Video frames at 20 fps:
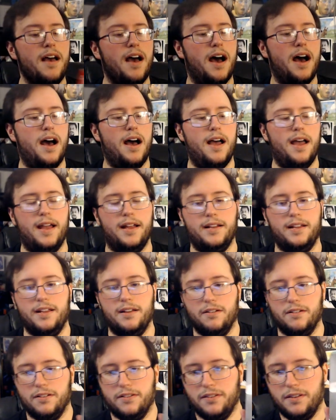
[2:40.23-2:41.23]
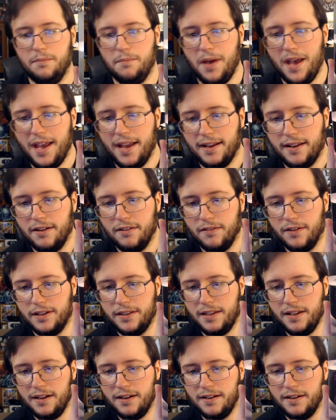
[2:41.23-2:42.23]
Uh, and here is the back
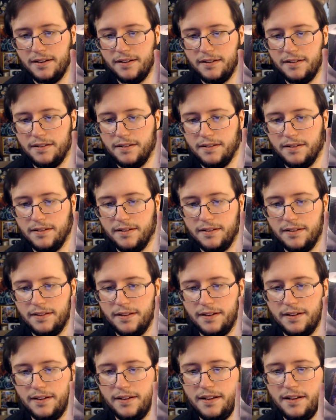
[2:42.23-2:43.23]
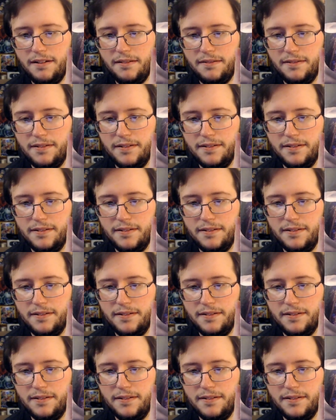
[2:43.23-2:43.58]
right there. There you go.